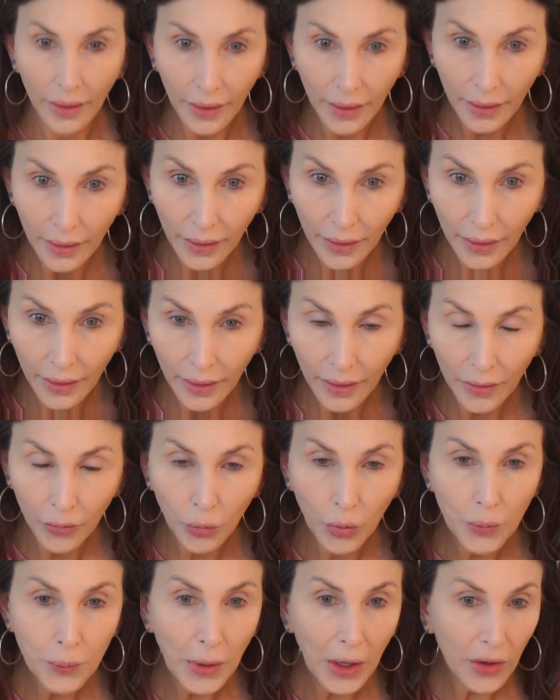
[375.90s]
And
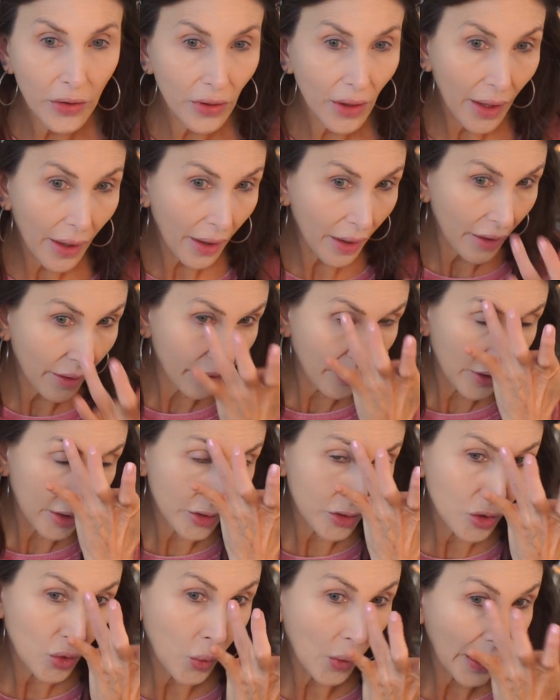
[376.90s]
we both have
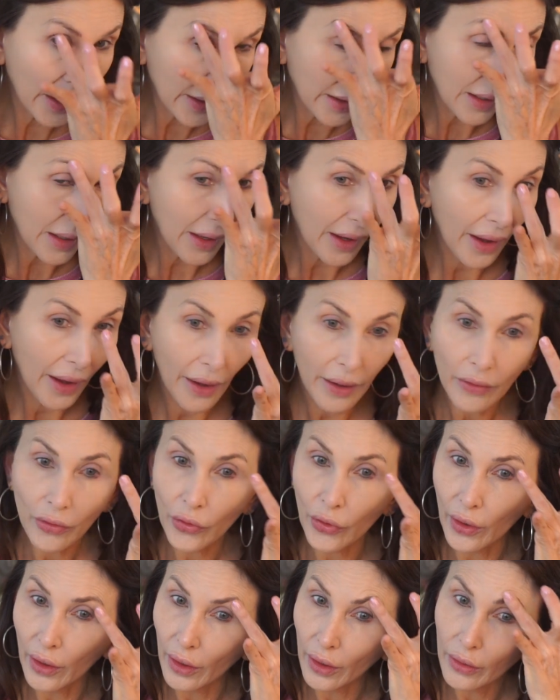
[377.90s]
a twangy
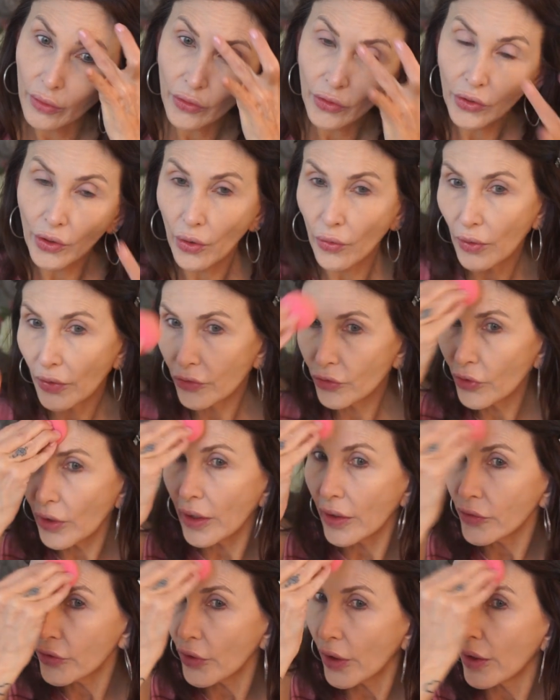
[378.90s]
accent, so it
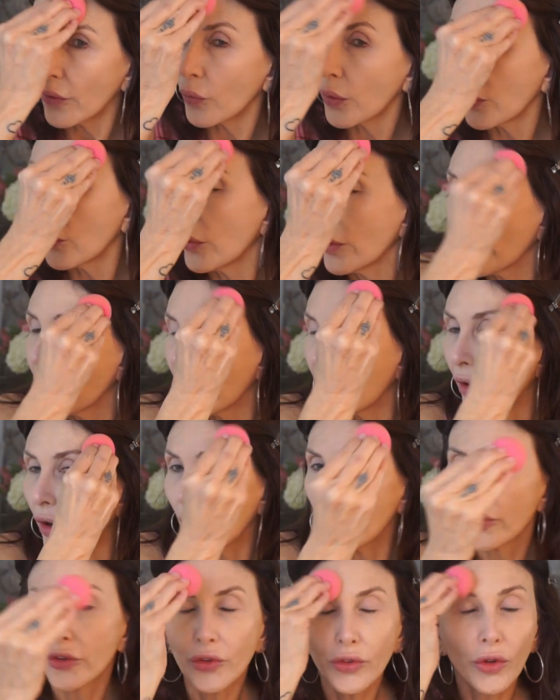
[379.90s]
sounds like we really
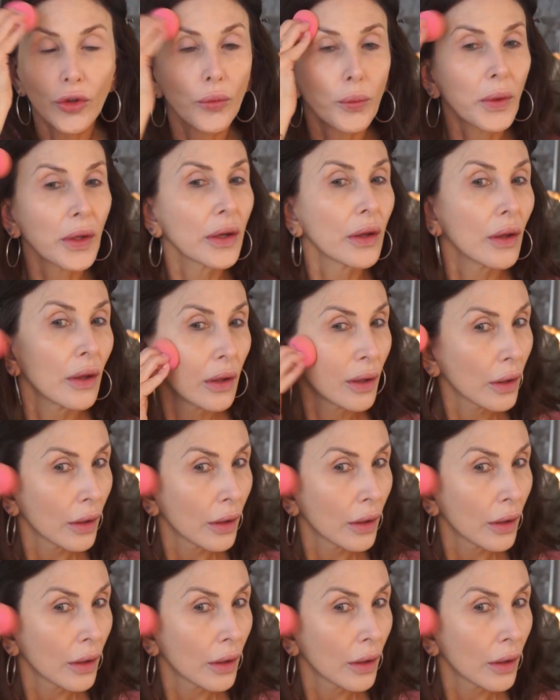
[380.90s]
are stupid.